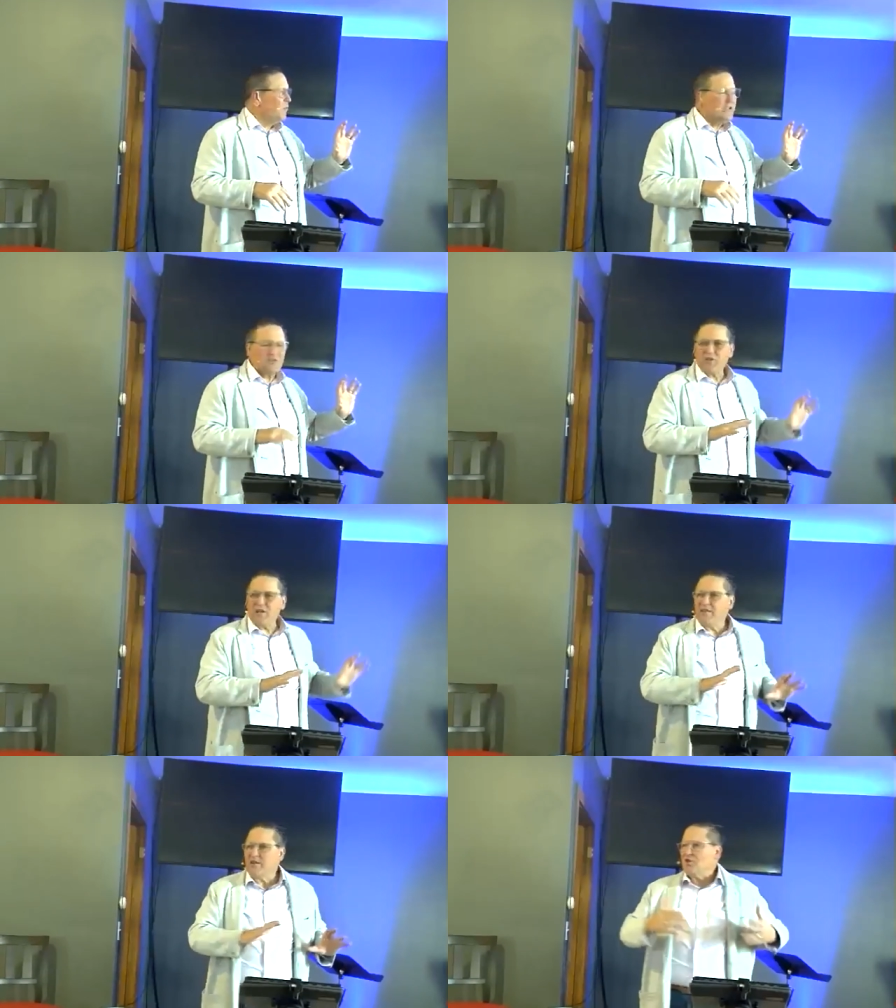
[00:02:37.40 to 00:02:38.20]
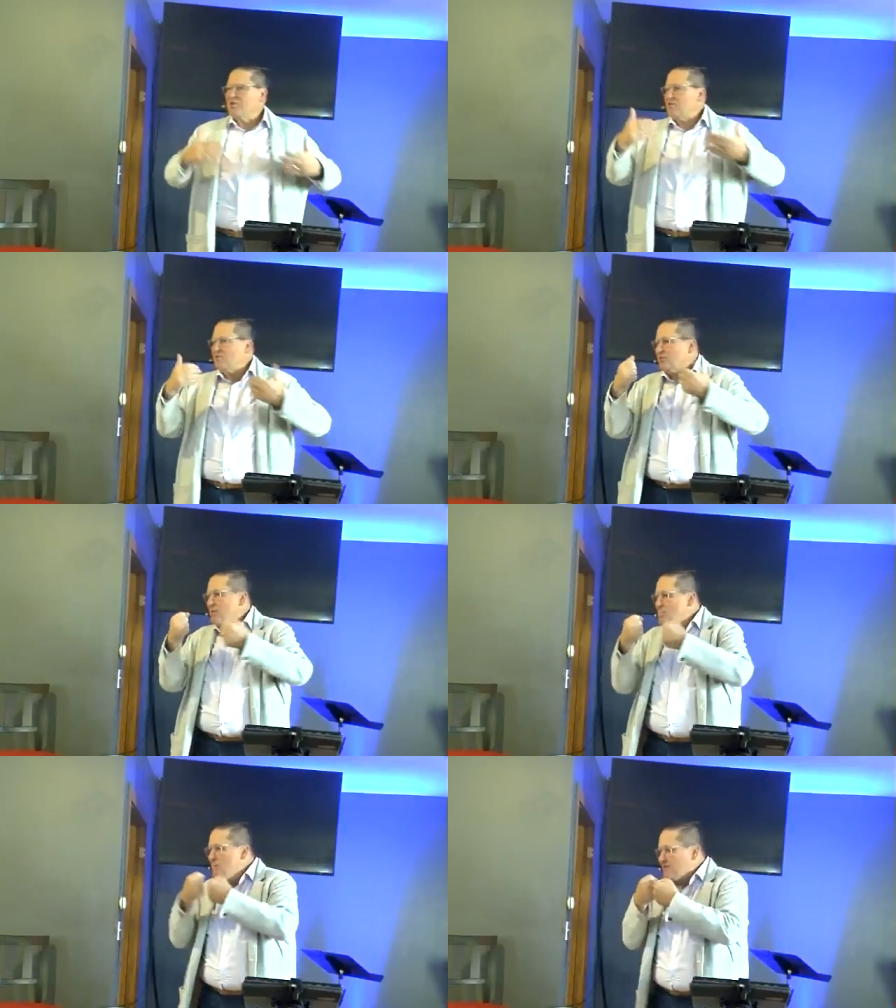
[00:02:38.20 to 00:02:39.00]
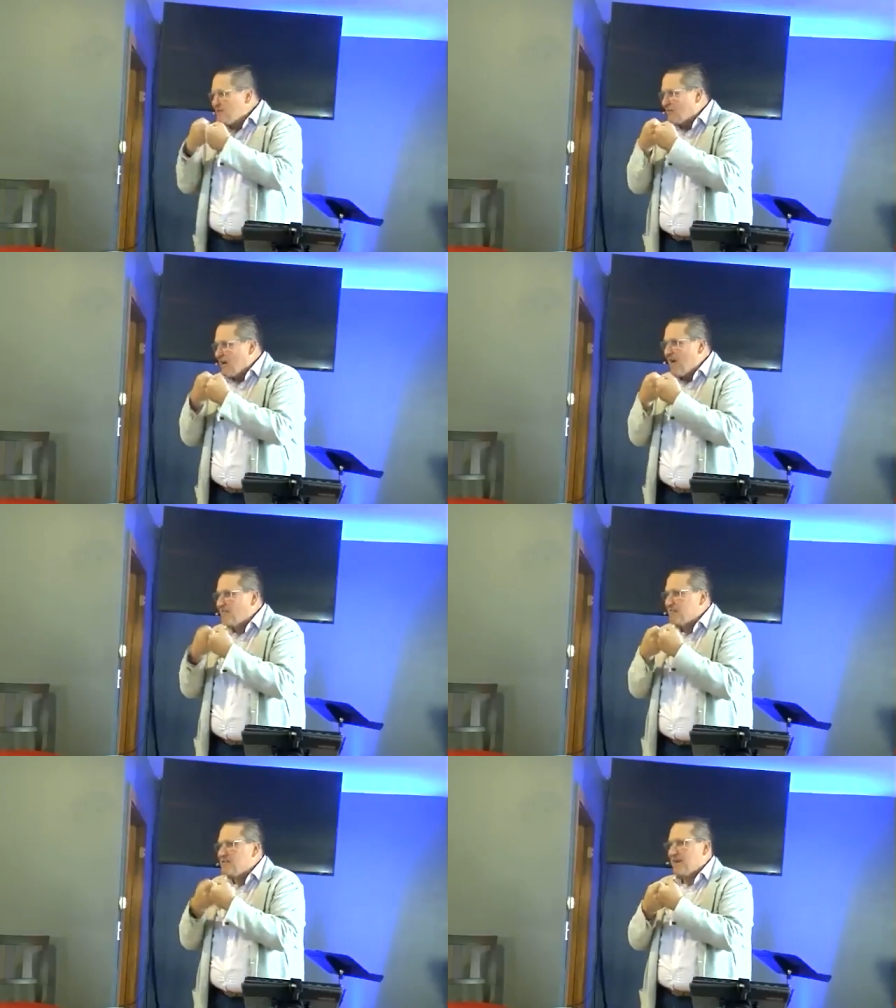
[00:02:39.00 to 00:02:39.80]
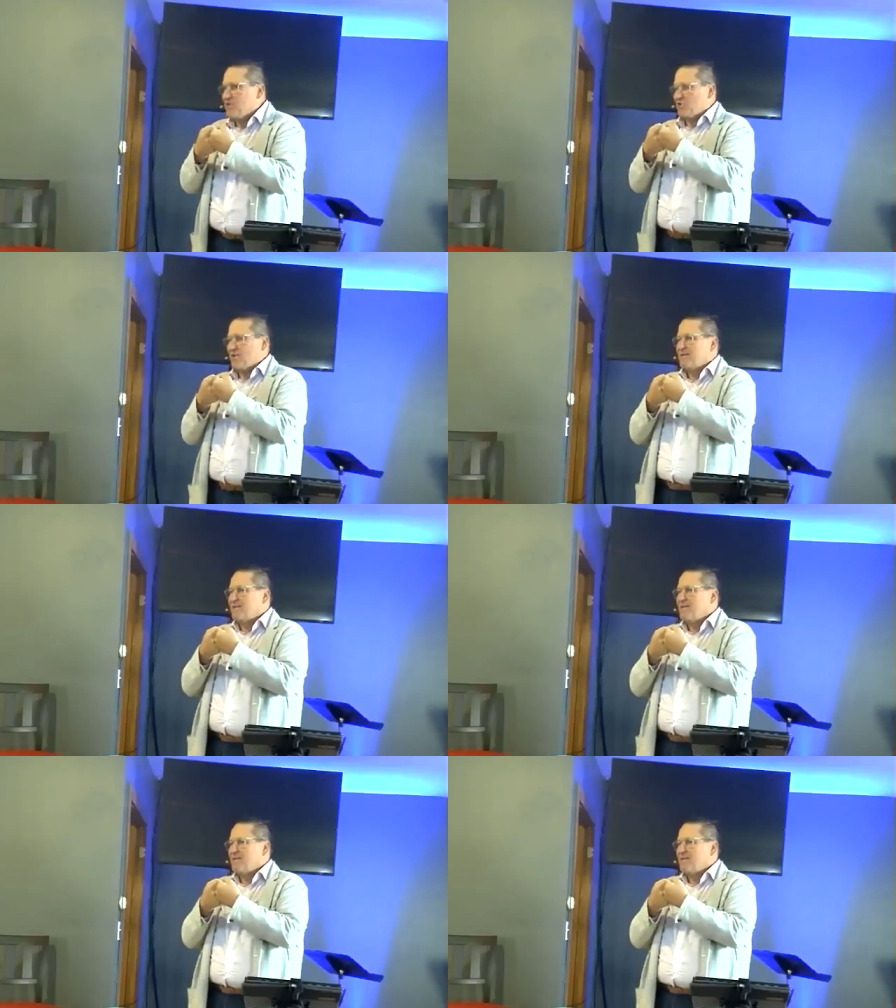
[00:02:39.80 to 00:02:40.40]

we see that Jesus is in the midst of confrontation.